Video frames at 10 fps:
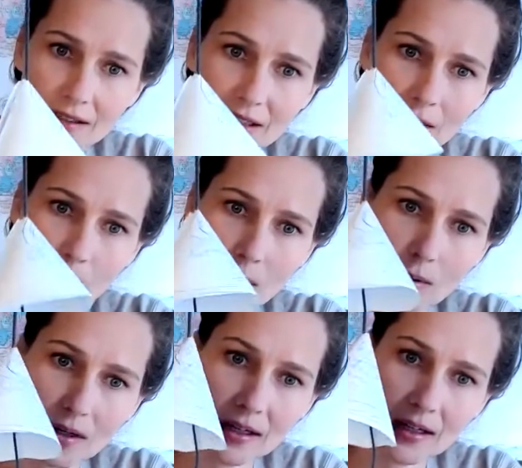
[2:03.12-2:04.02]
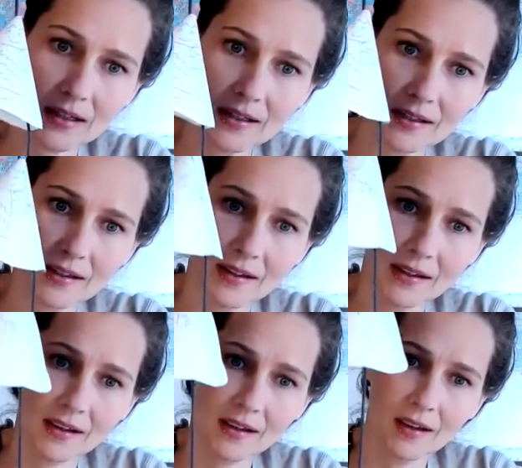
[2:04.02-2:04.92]
and then a boy,
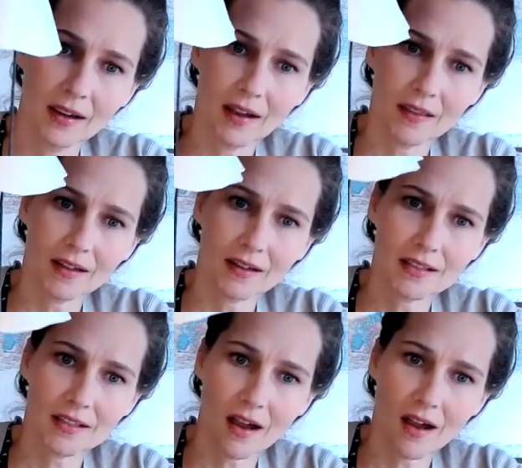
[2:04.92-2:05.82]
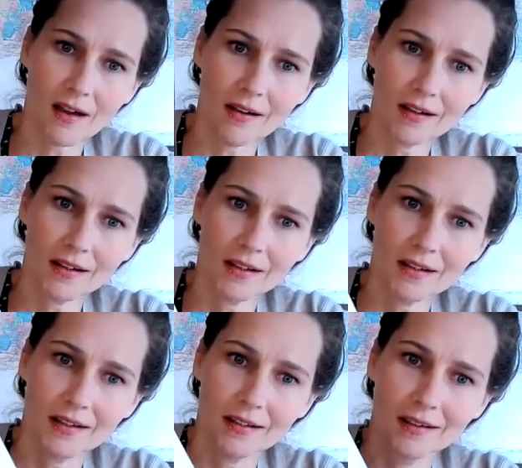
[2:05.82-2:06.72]
and then a dog,
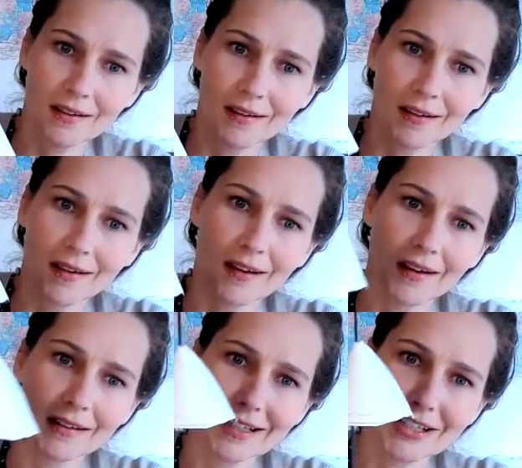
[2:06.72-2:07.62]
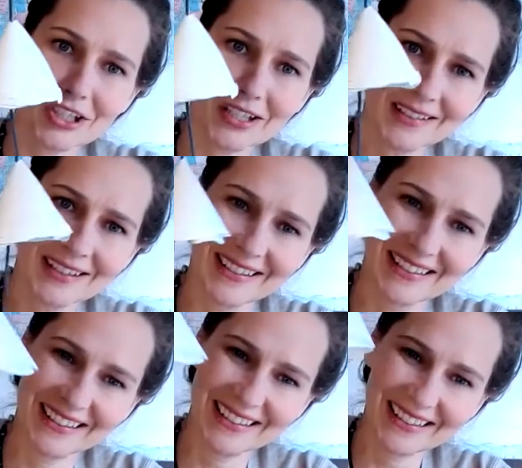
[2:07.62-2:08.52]
and then a chicken.
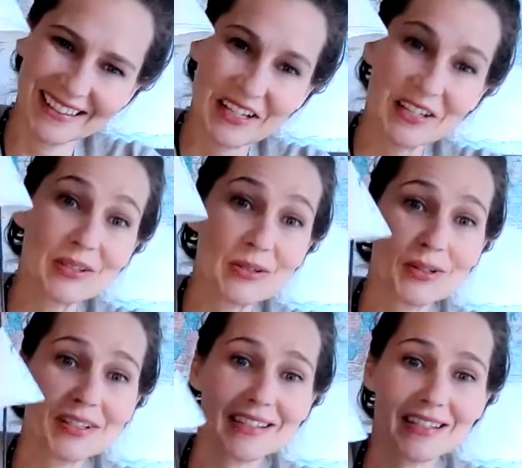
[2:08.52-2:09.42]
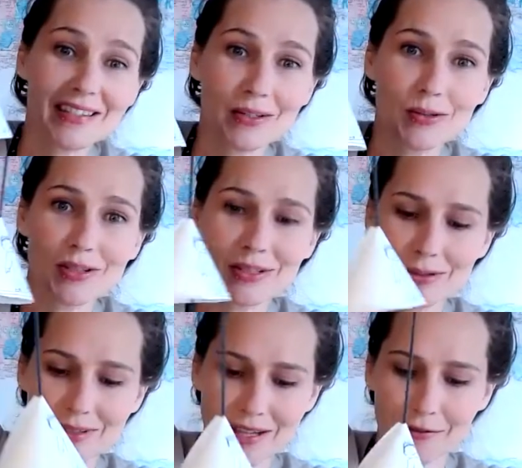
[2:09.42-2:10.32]
So you can see that you could
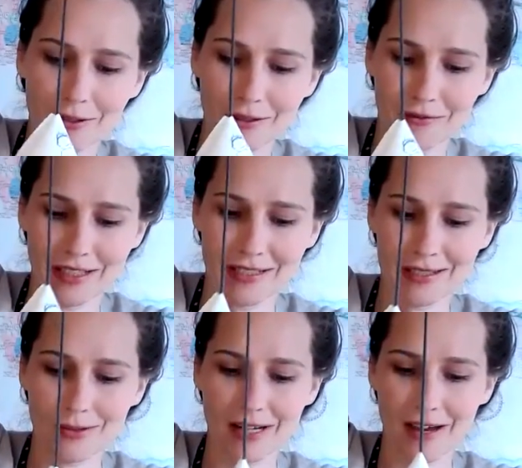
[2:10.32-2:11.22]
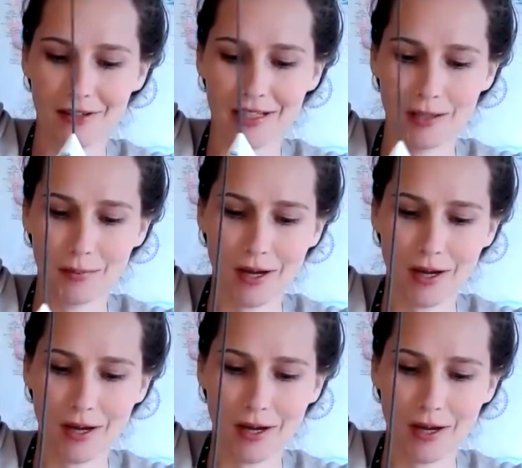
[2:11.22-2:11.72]
do several of these. You could have it keep